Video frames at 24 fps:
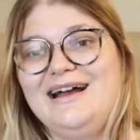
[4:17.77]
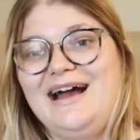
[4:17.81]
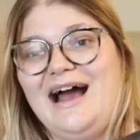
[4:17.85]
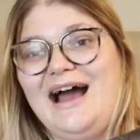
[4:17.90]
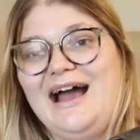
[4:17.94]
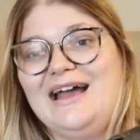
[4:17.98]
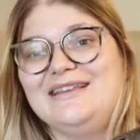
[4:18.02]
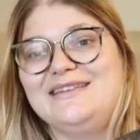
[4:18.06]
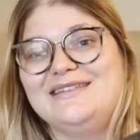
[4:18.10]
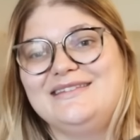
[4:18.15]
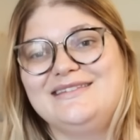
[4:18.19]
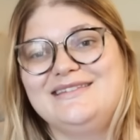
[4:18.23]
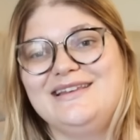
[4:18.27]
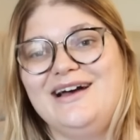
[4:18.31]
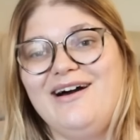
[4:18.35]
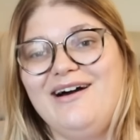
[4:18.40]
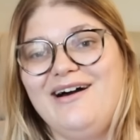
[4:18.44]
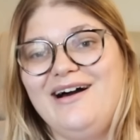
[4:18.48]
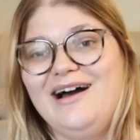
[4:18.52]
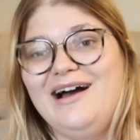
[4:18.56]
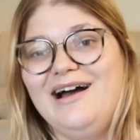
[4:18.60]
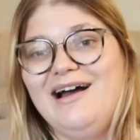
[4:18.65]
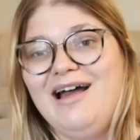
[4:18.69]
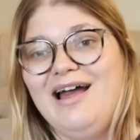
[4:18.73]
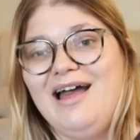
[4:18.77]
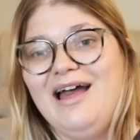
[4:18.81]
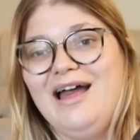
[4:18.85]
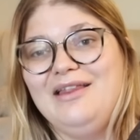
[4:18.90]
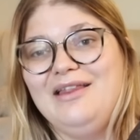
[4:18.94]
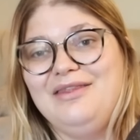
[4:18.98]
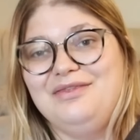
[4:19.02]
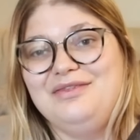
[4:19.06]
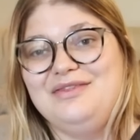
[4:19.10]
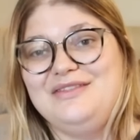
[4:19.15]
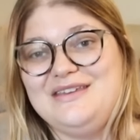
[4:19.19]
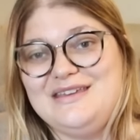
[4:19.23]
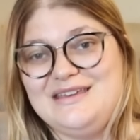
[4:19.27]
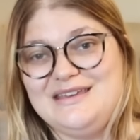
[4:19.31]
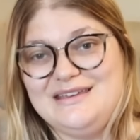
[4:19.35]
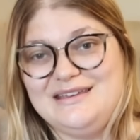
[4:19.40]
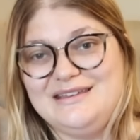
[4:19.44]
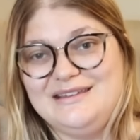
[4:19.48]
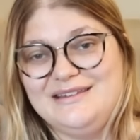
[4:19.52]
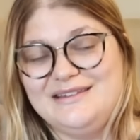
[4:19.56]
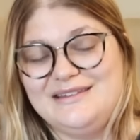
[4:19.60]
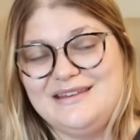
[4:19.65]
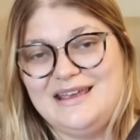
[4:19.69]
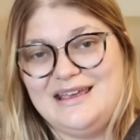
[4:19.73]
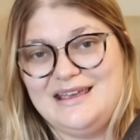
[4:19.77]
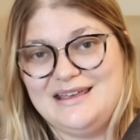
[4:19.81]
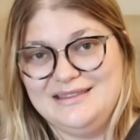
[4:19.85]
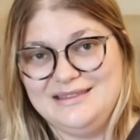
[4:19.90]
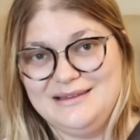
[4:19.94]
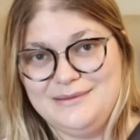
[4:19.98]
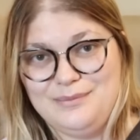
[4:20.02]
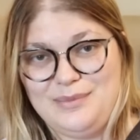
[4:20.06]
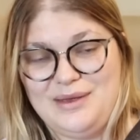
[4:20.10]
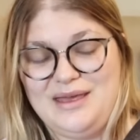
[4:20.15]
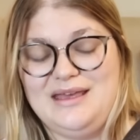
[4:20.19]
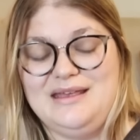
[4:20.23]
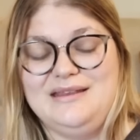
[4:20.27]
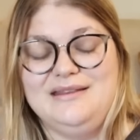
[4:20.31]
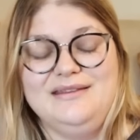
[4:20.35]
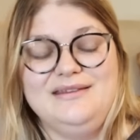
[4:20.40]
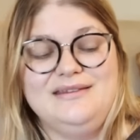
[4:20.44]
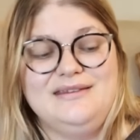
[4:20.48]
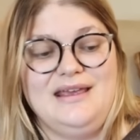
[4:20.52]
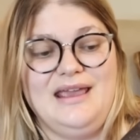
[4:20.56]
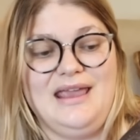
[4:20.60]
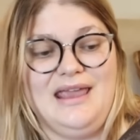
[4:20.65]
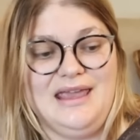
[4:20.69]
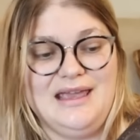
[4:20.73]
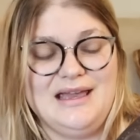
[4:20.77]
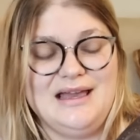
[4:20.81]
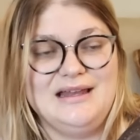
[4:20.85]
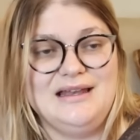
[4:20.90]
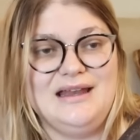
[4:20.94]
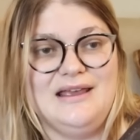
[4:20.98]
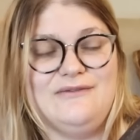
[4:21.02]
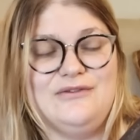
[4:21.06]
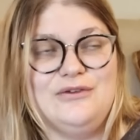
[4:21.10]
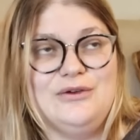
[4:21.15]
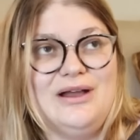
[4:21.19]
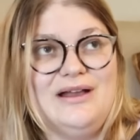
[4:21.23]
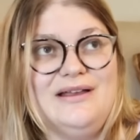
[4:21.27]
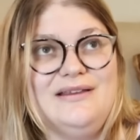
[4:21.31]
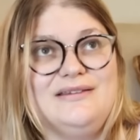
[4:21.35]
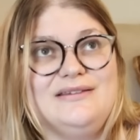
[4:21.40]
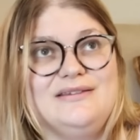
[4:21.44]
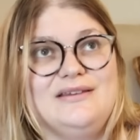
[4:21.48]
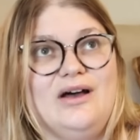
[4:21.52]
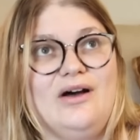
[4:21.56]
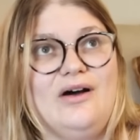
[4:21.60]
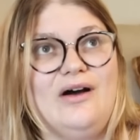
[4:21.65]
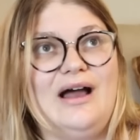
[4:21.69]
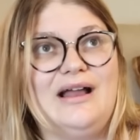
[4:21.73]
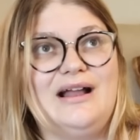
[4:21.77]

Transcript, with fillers: I saw these in the bins and if you guys saw,